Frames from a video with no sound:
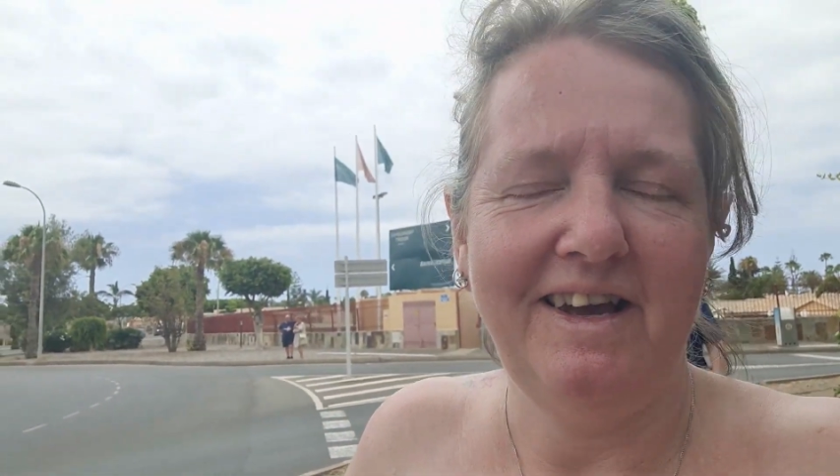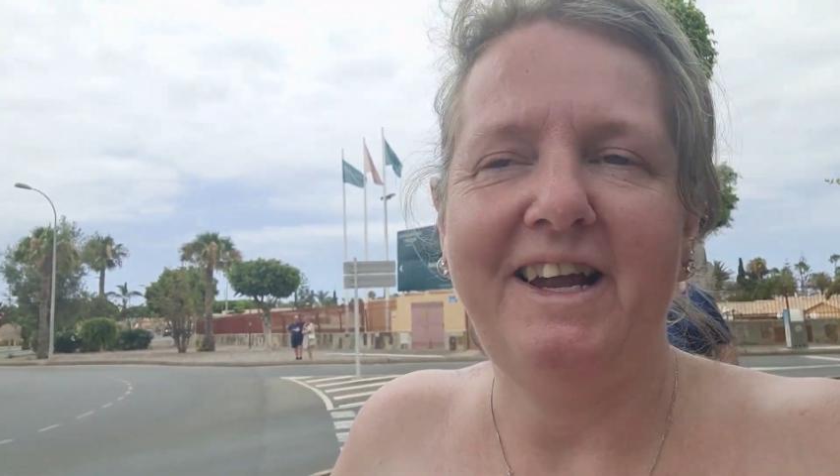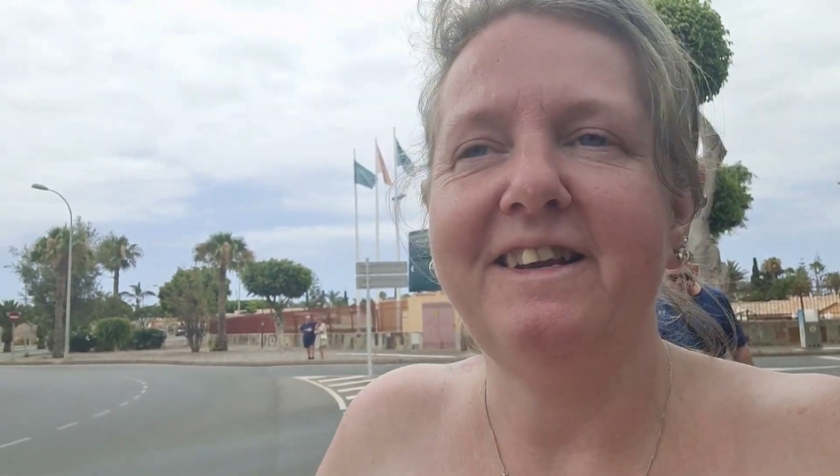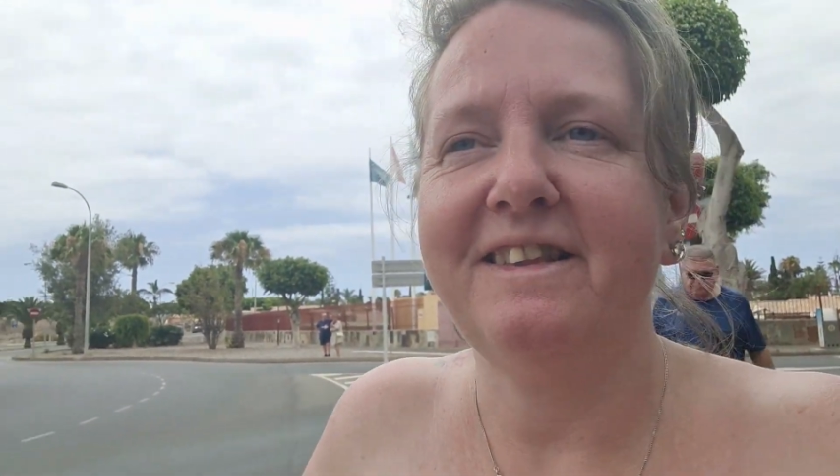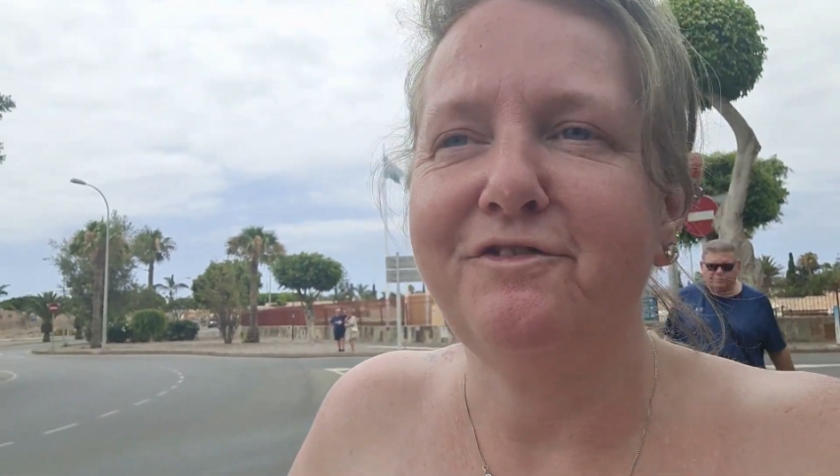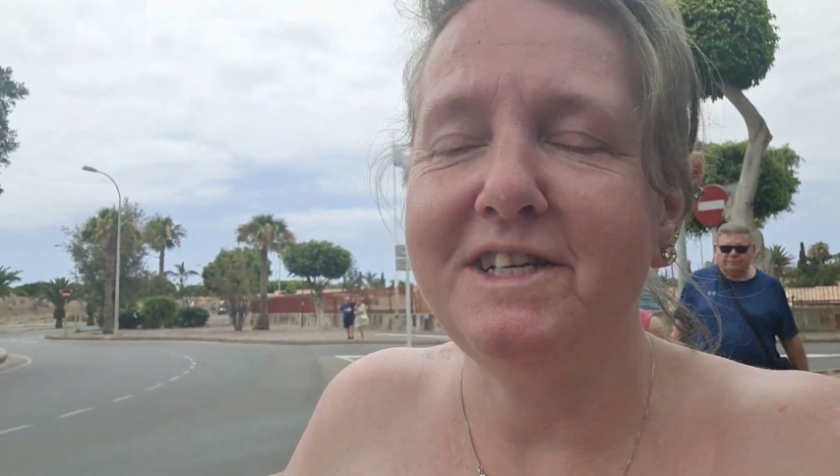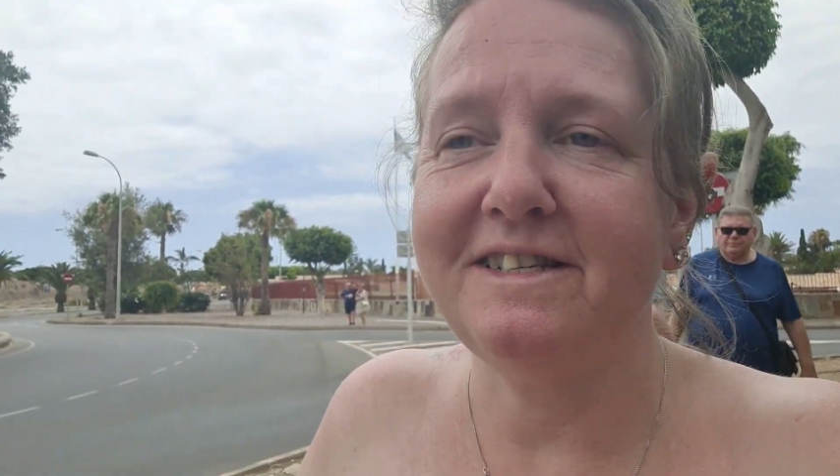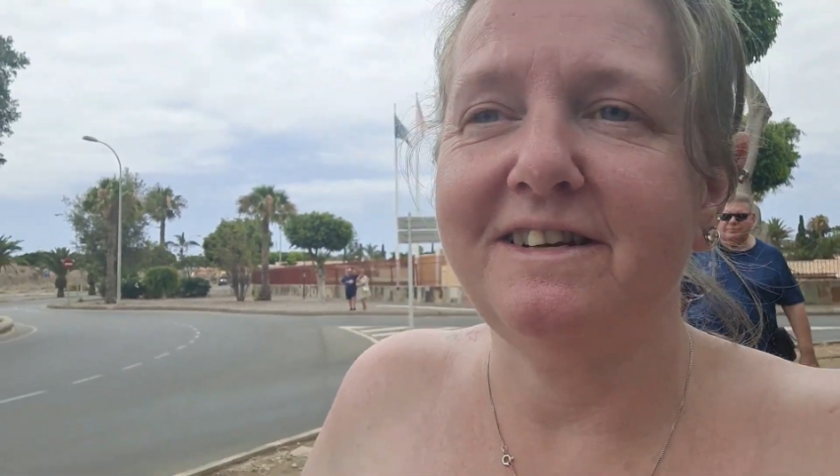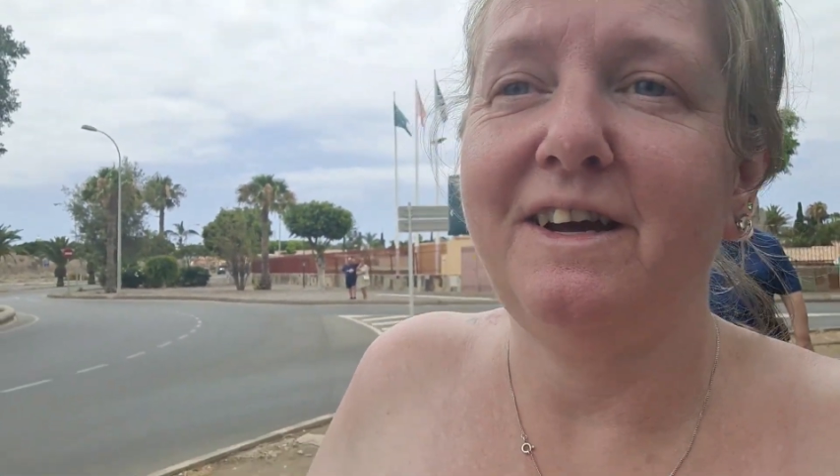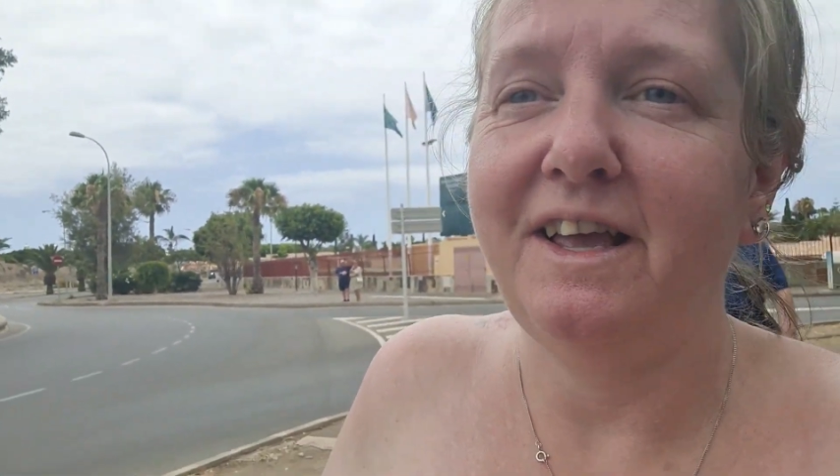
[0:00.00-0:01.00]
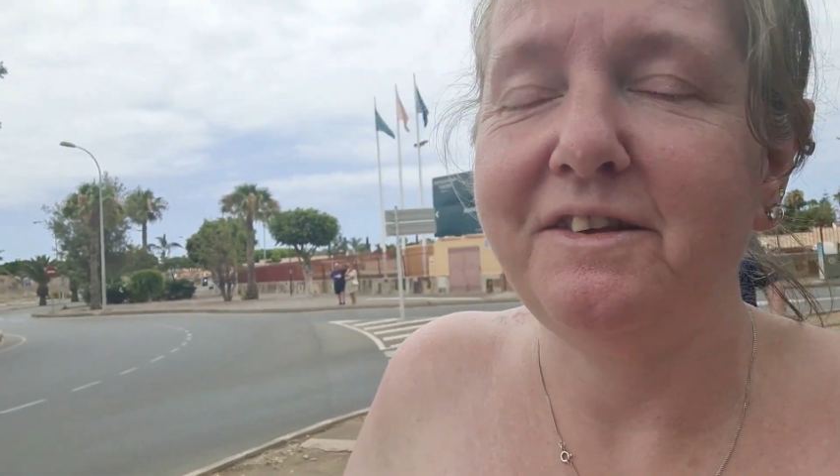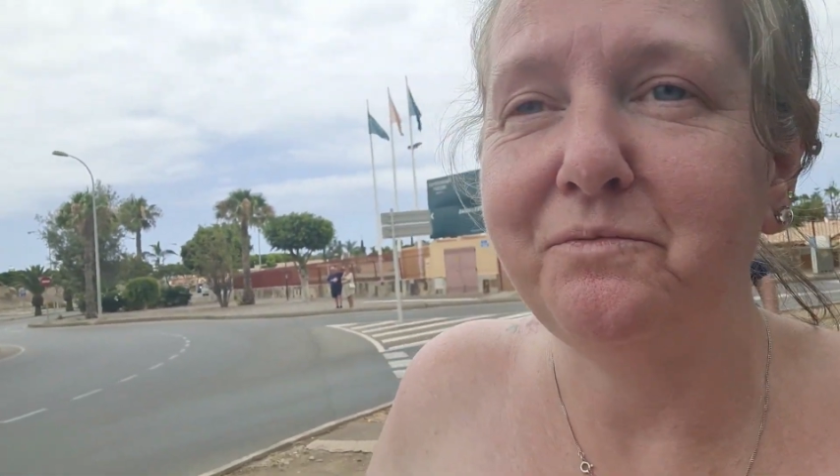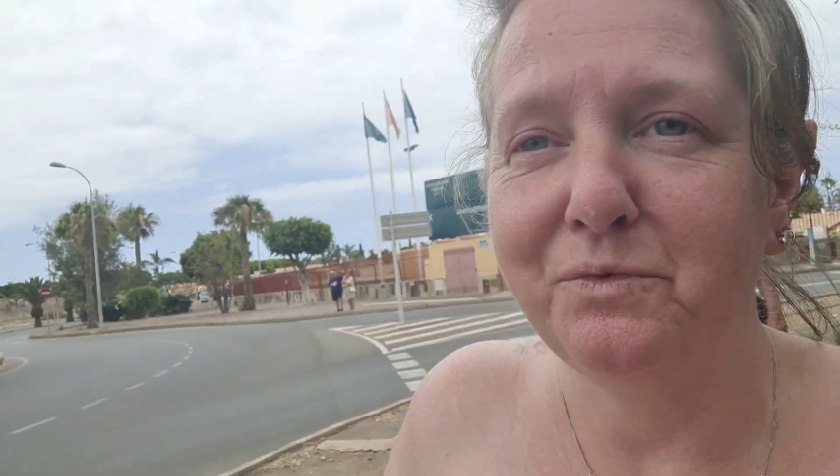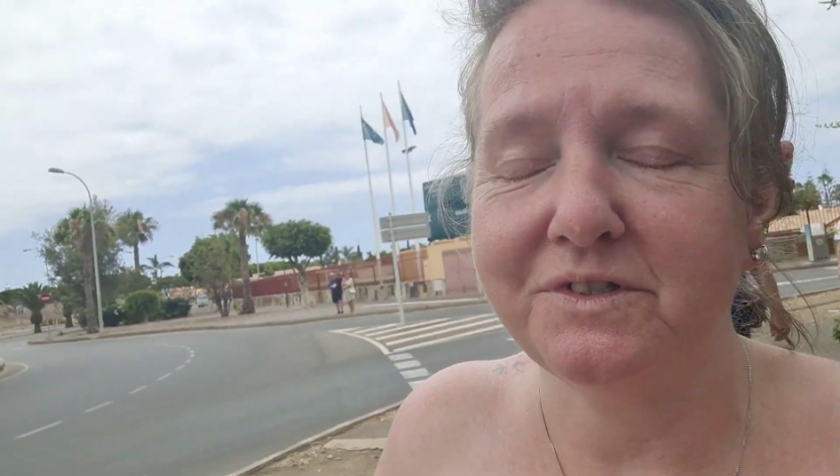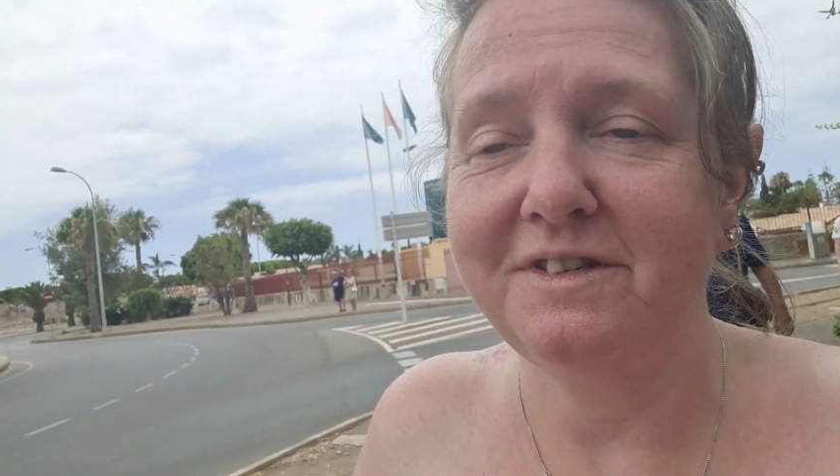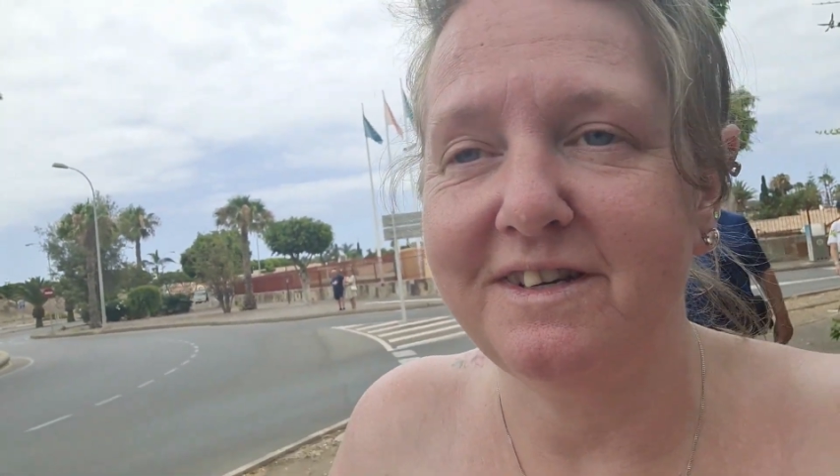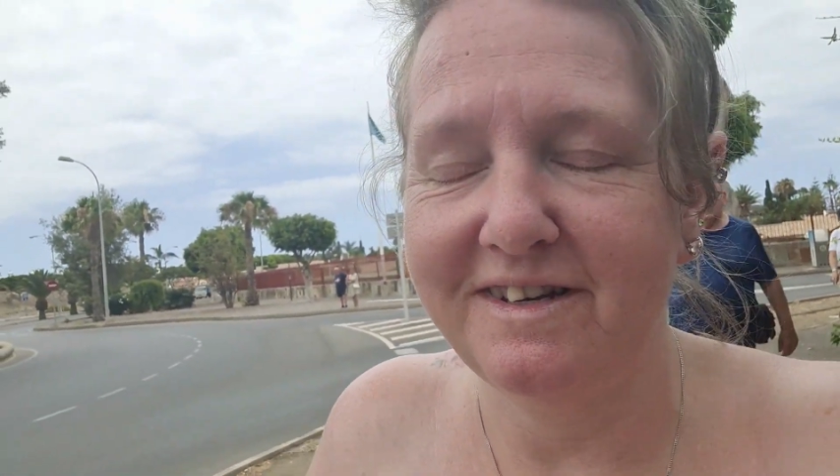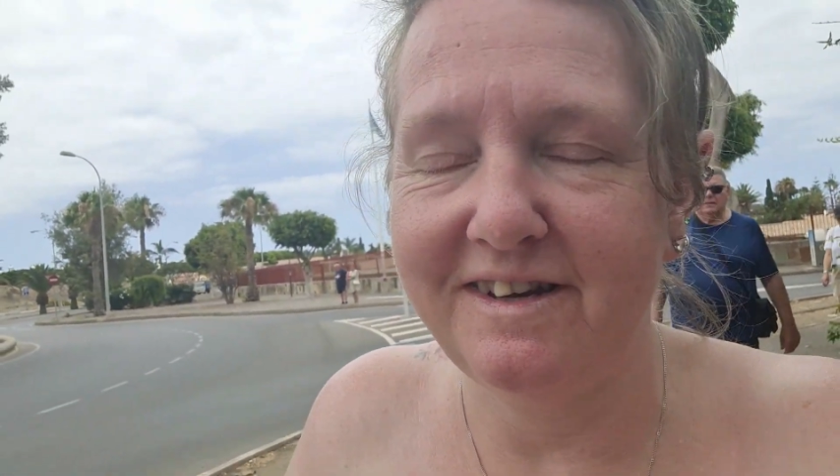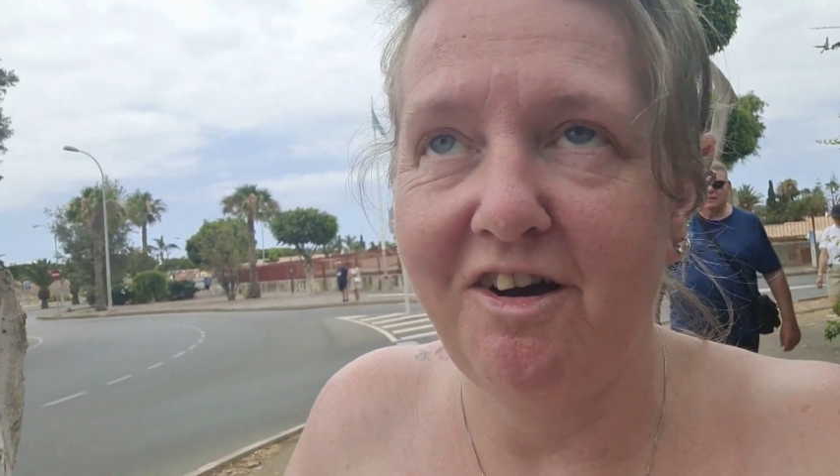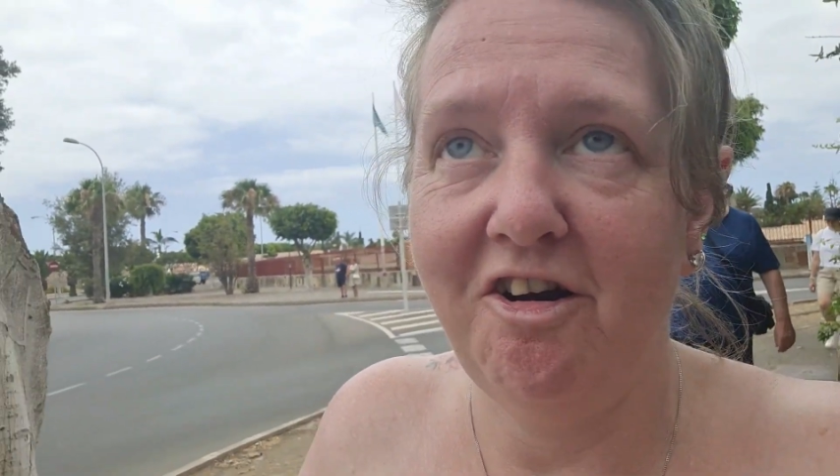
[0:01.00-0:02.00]
And the reason that I wasn't going
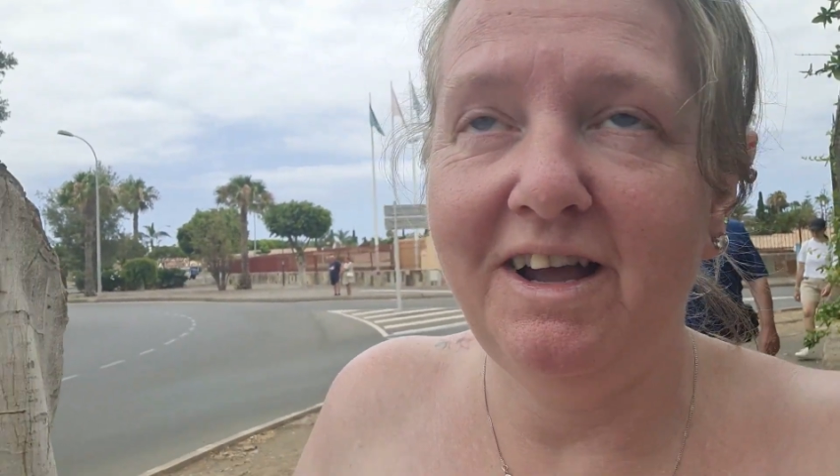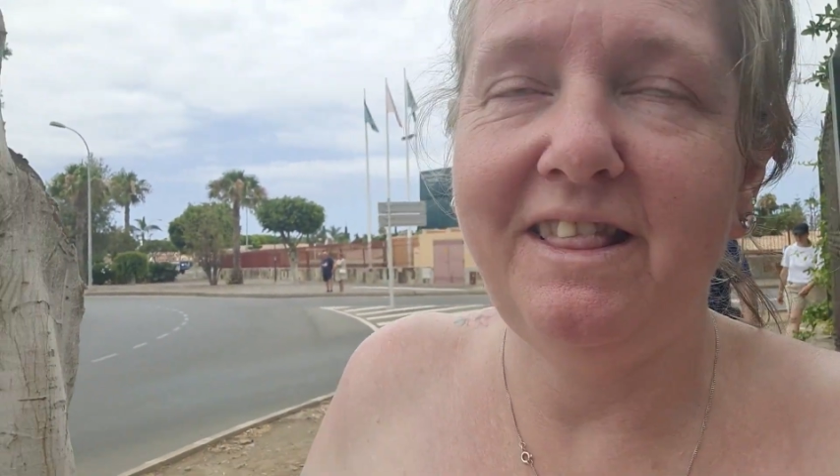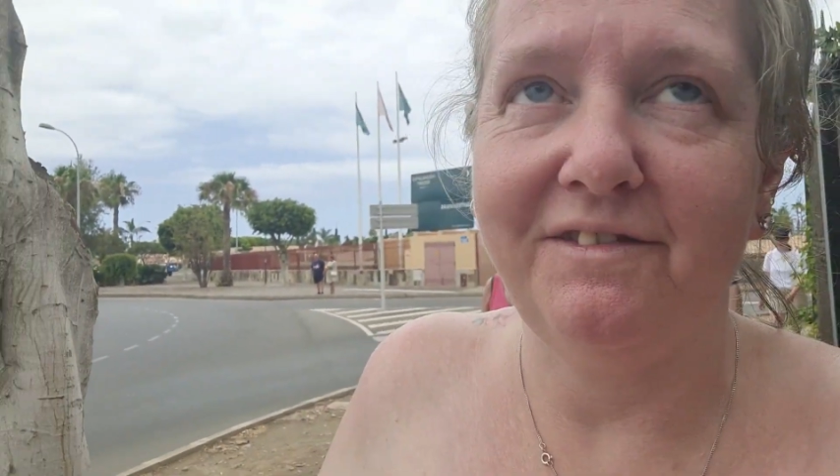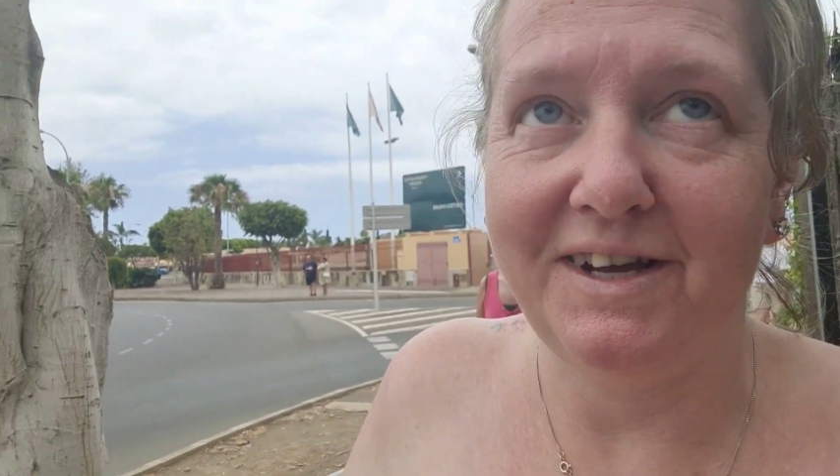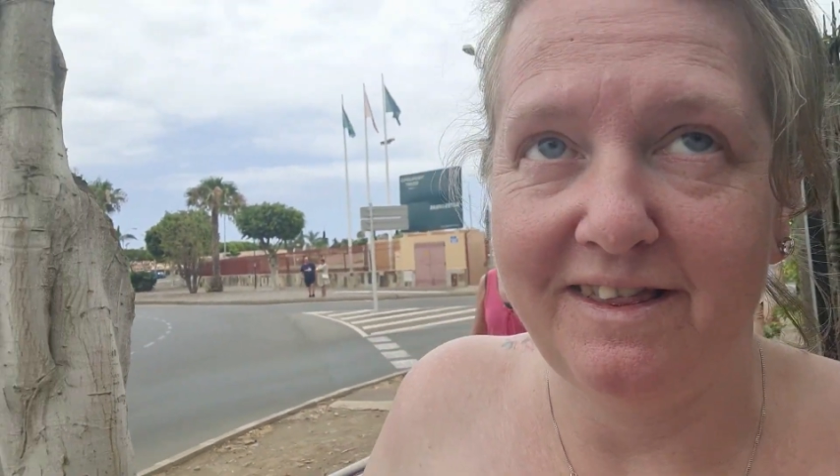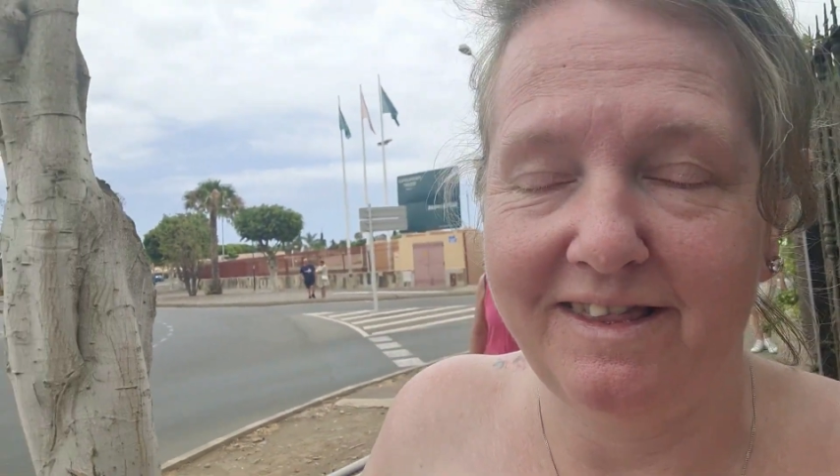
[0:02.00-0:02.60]
to hide the fact